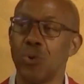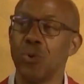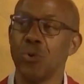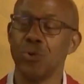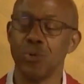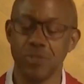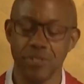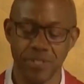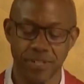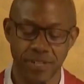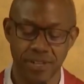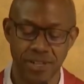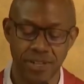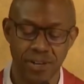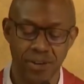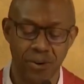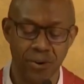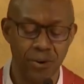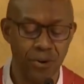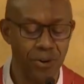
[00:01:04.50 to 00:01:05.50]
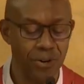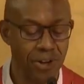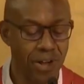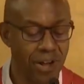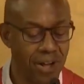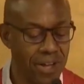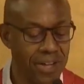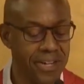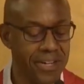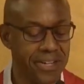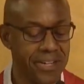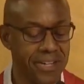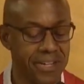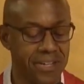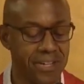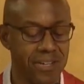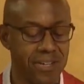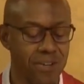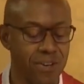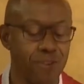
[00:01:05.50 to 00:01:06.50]
old or
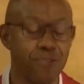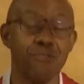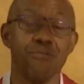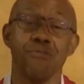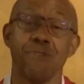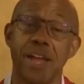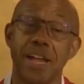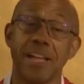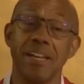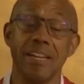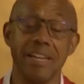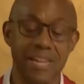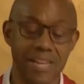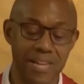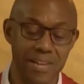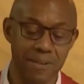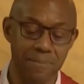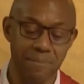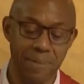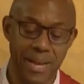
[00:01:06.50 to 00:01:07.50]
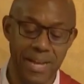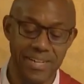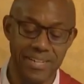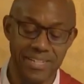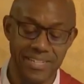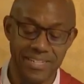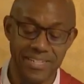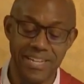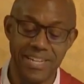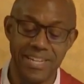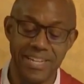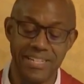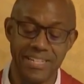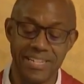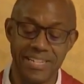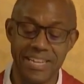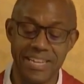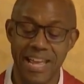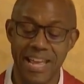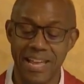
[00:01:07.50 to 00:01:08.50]
under, reckoning by the date
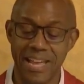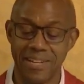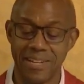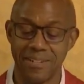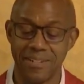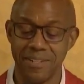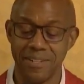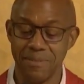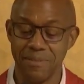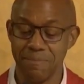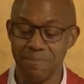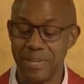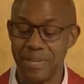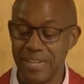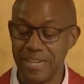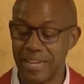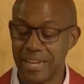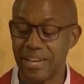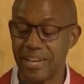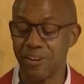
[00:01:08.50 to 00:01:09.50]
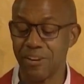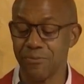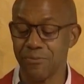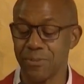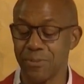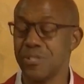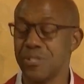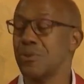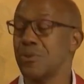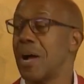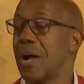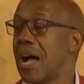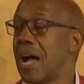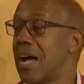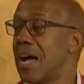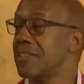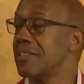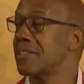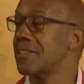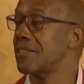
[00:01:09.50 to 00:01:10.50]
he had been careful to
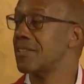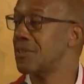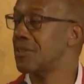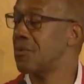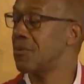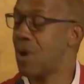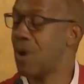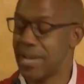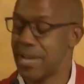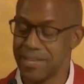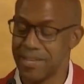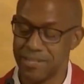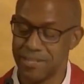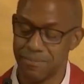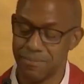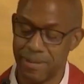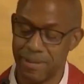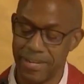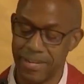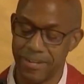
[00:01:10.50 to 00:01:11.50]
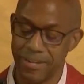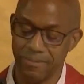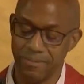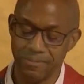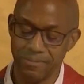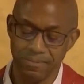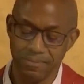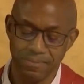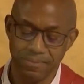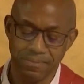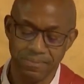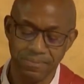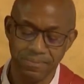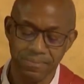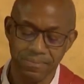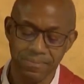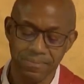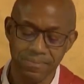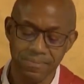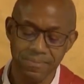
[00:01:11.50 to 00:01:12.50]
ask the wise men.
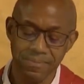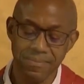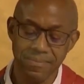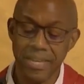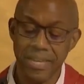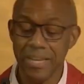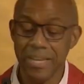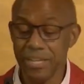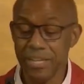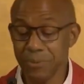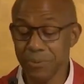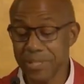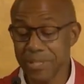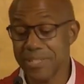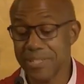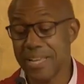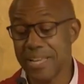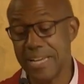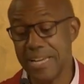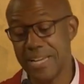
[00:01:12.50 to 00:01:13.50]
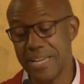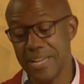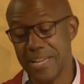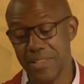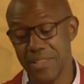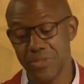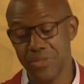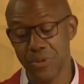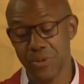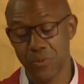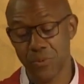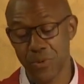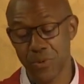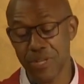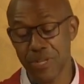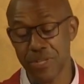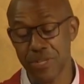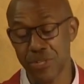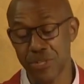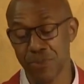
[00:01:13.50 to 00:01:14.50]
It was then that the
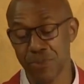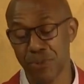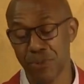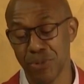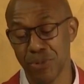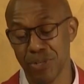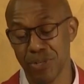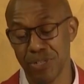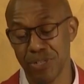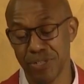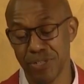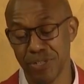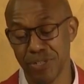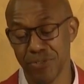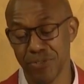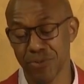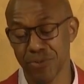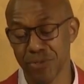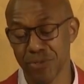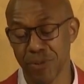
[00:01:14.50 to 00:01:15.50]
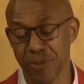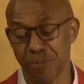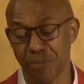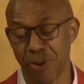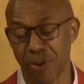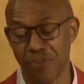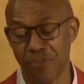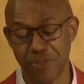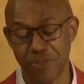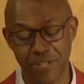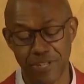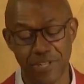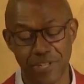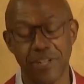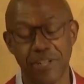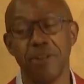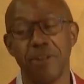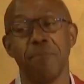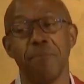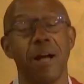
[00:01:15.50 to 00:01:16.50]
words spoken through the prophet
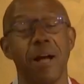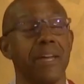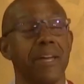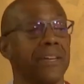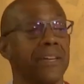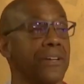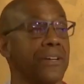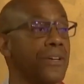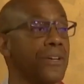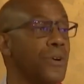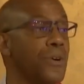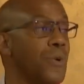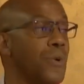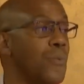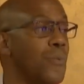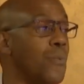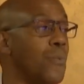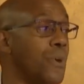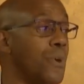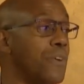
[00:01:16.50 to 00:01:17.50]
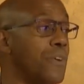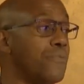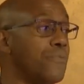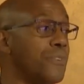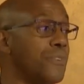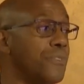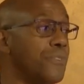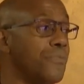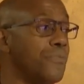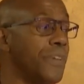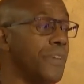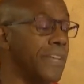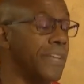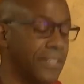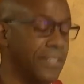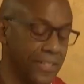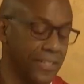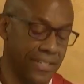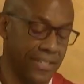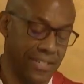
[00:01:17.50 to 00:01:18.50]
Jeremiah were
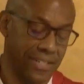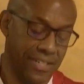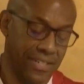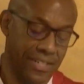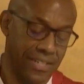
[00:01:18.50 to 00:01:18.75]
fulfilled.